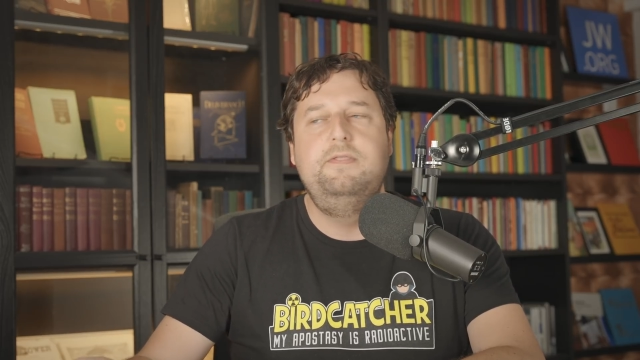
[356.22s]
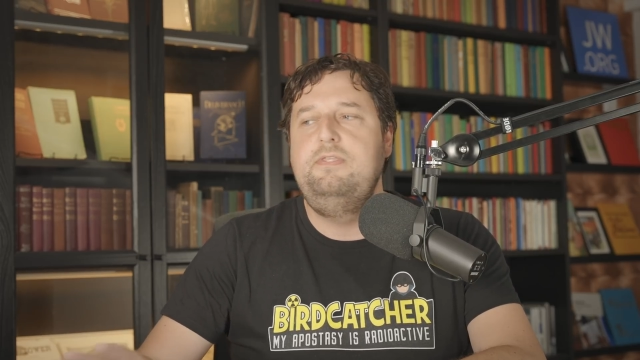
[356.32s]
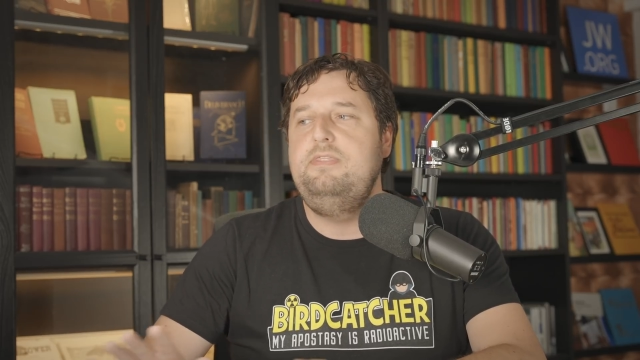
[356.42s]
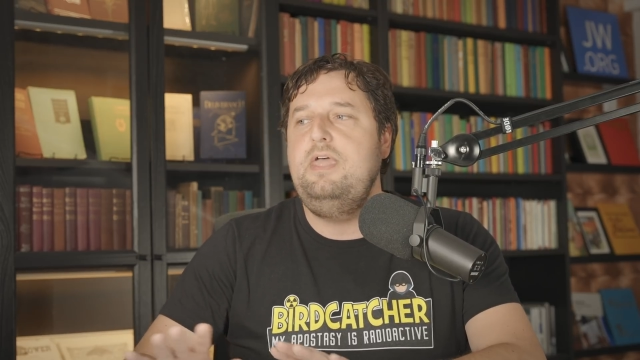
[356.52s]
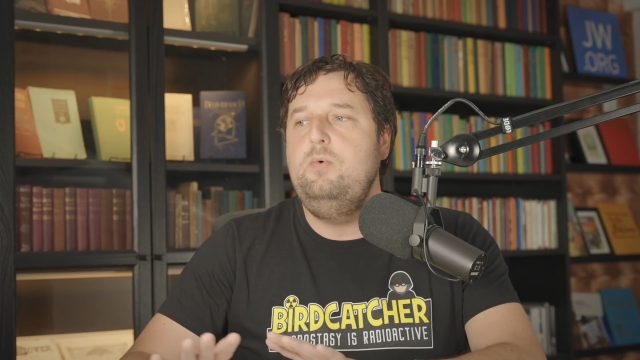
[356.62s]

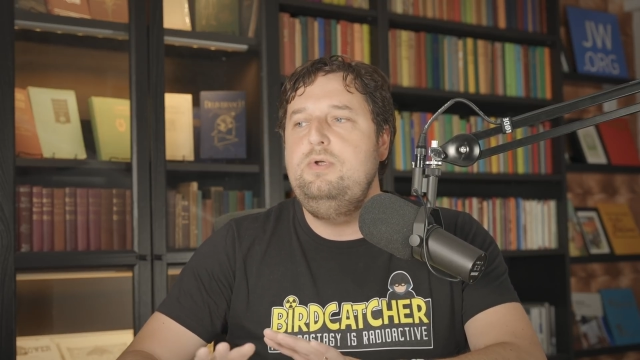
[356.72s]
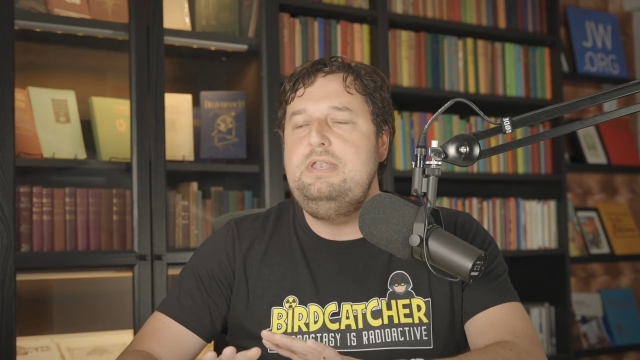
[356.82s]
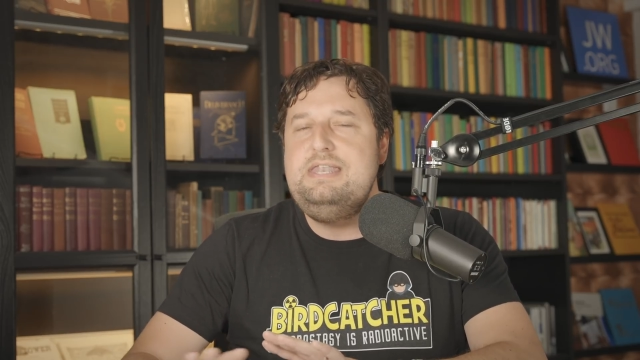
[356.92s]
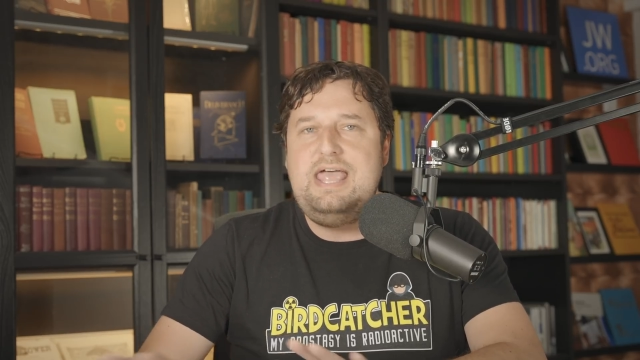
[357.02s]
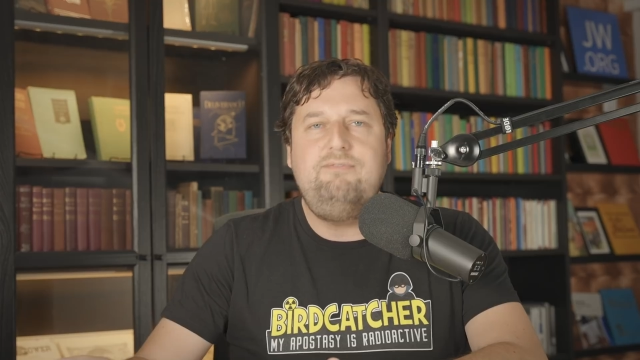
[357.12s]
that there
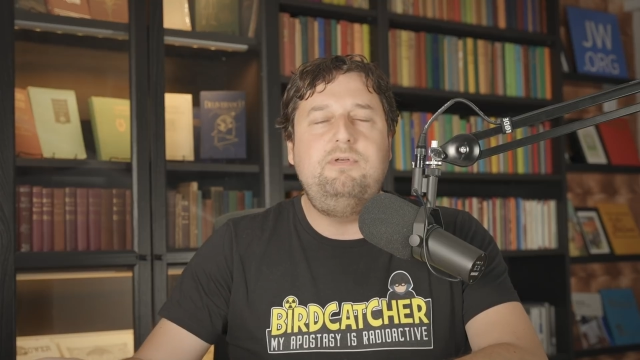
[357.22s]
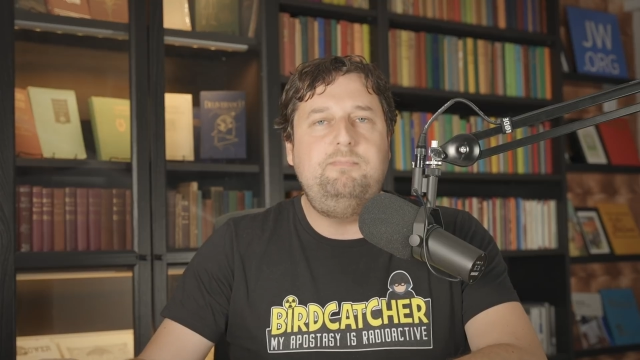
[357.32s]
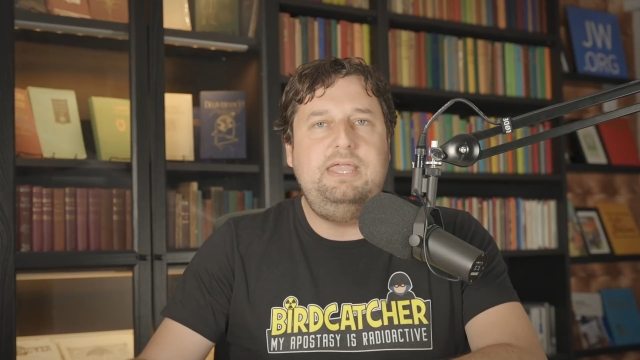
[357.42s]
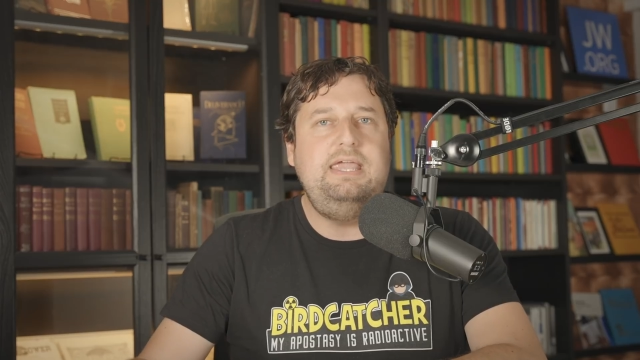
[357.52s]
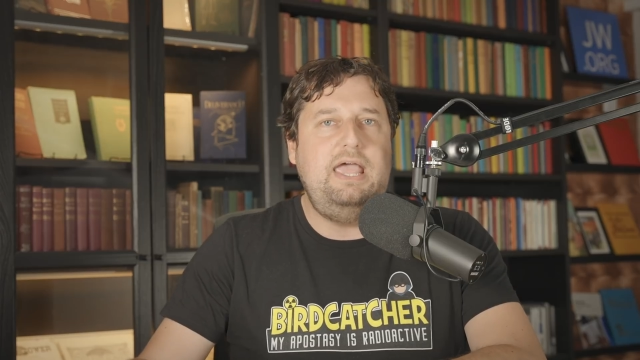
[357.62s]
would never
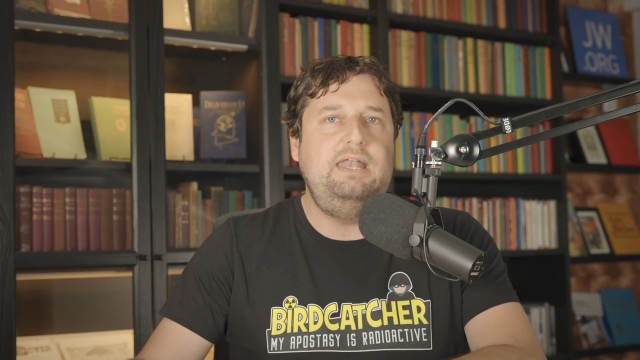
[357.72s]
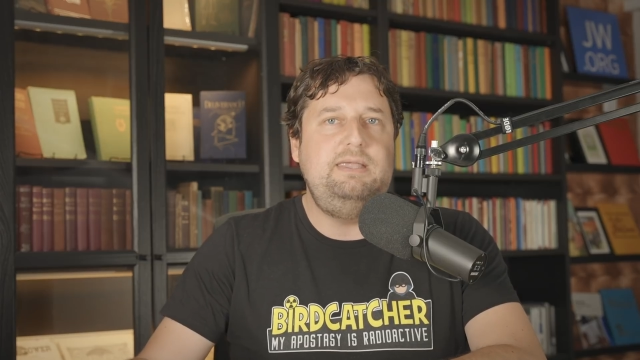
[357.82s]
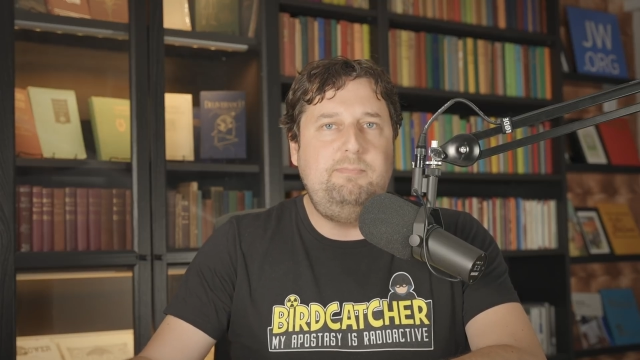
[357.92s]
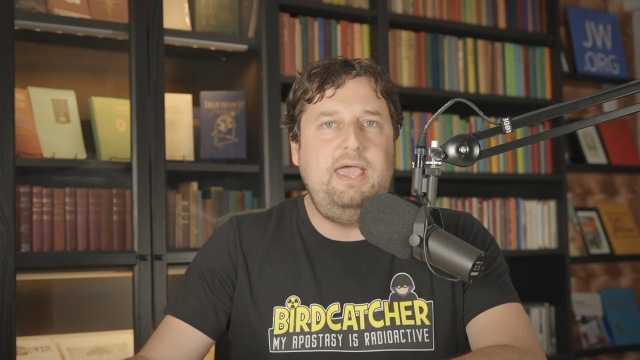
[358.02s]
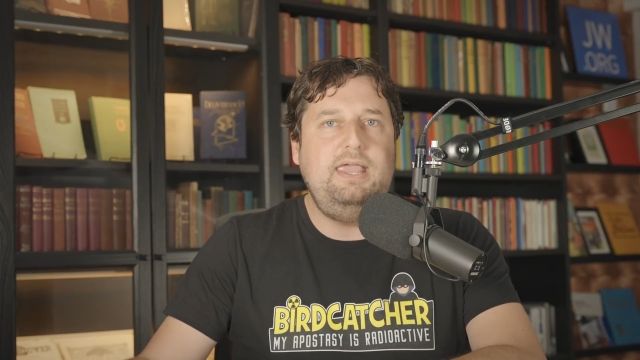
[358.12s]
be
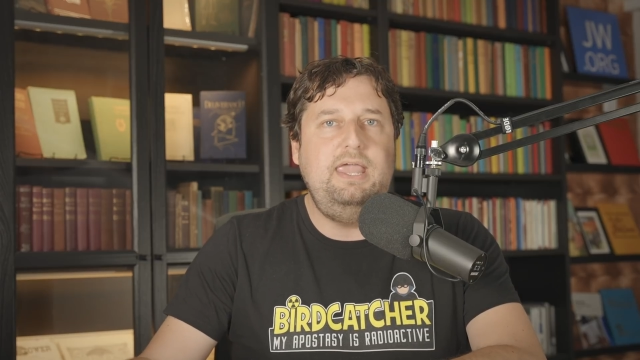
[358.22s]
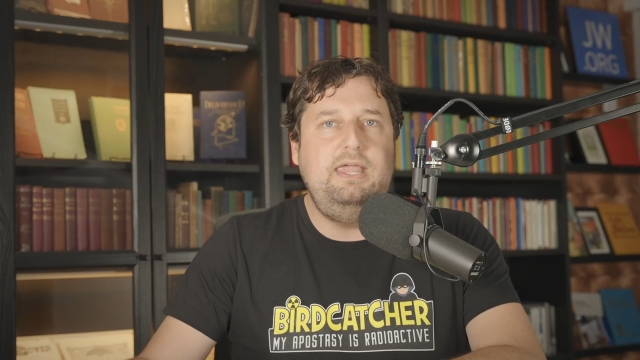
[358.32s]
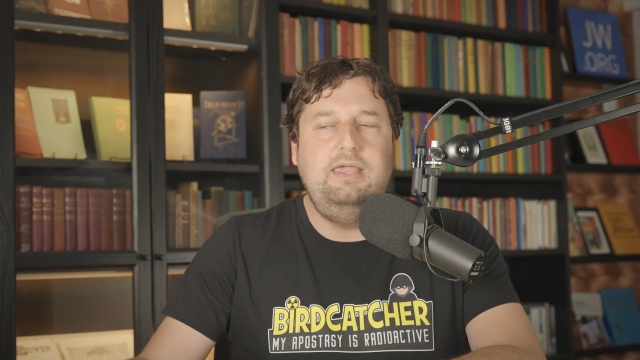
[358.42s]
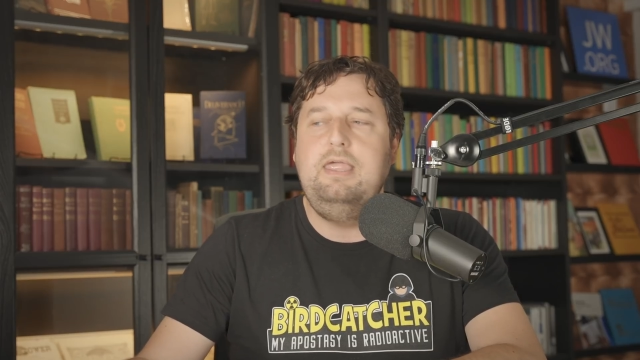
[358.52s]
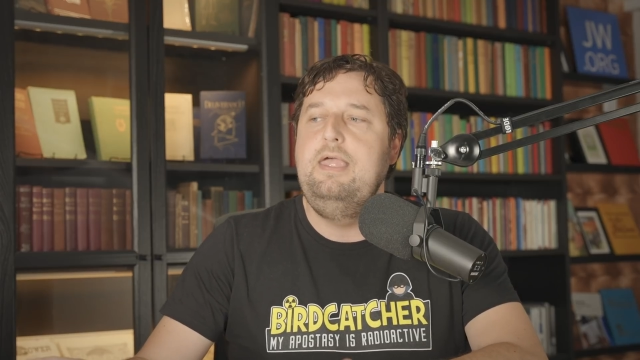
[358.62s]
any
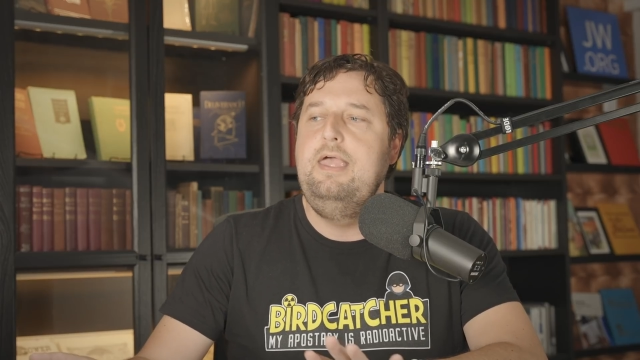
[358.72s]
begging